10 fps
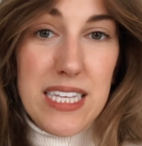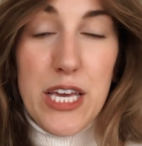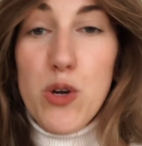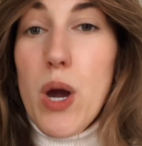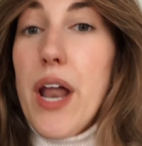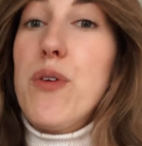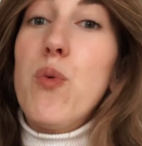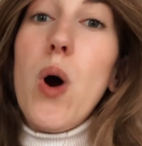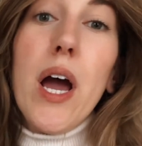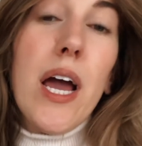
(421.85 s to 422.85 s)
that you kind of
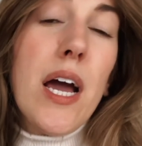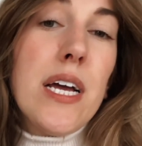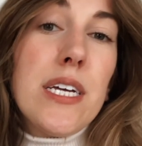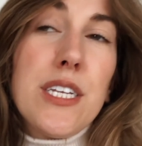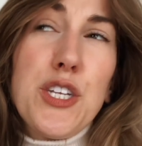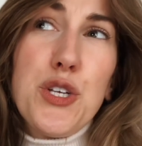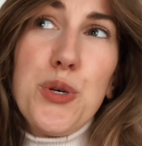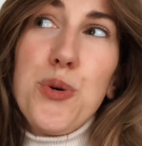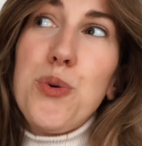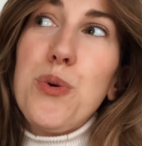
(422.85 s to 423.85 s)
want
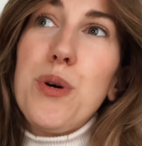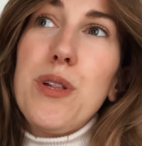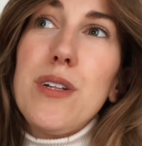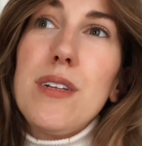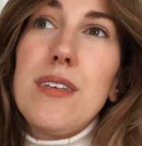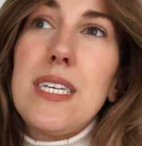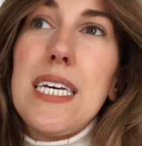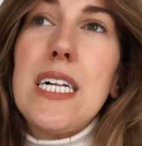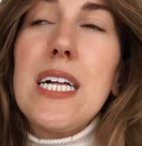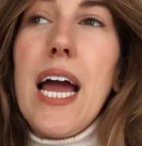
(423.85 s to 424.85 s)
to
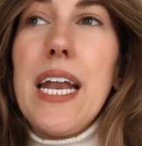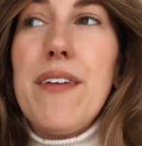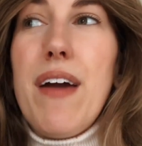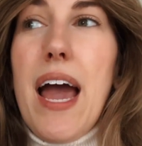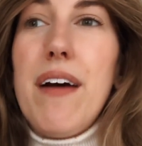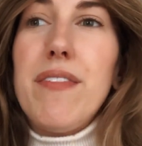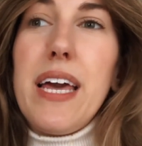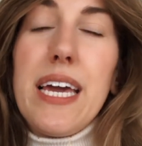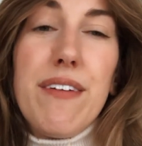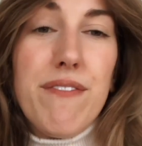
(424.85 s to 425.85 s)
still kind of have
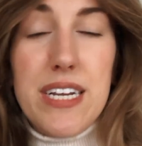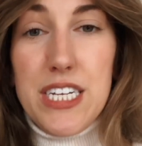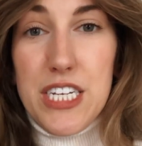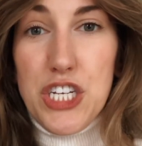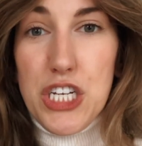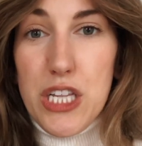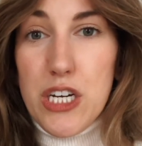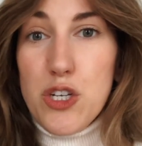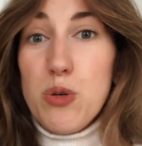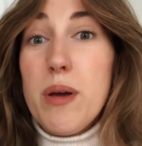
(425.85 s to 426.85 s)
like a vintagey
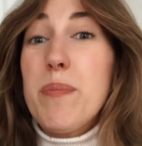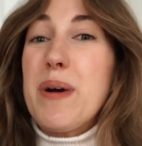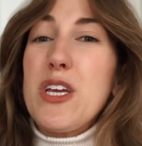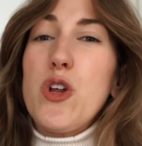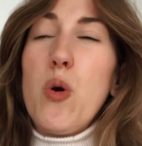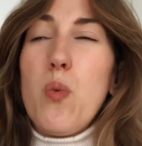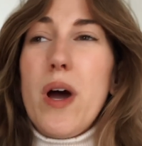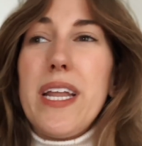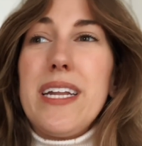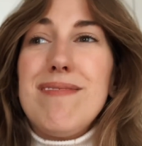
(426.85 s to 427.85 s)
look to it, but you don't
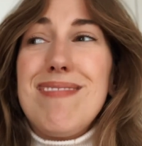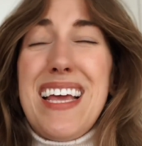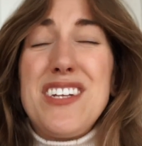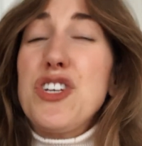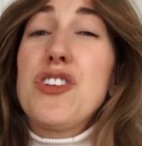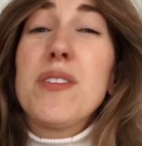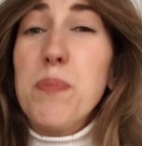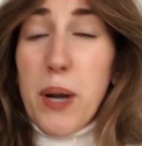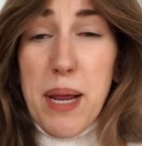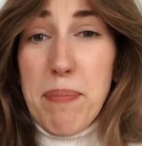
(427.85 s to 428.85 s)
want to like just
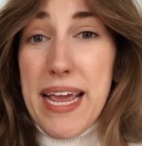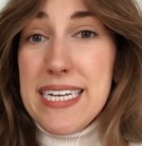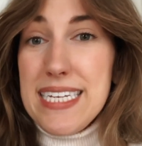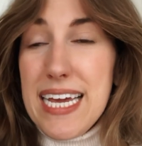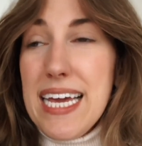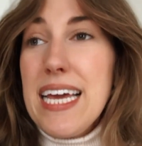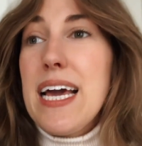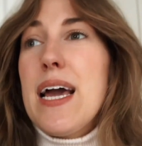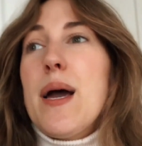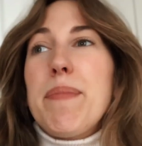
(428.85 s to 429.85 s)
spray paint it,
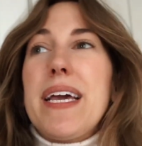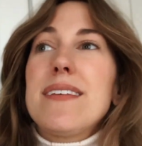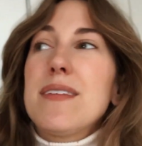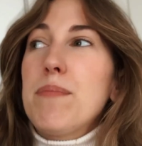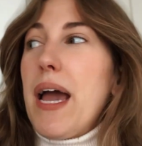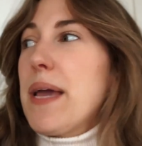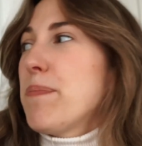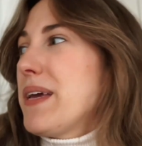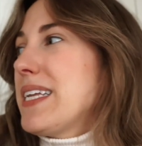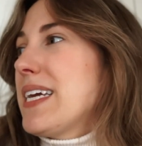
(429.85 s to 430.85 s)
because in my
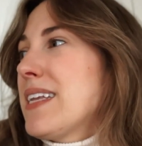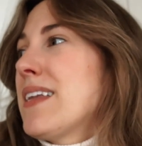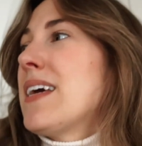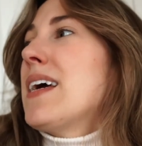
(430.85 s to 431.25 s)
opinion,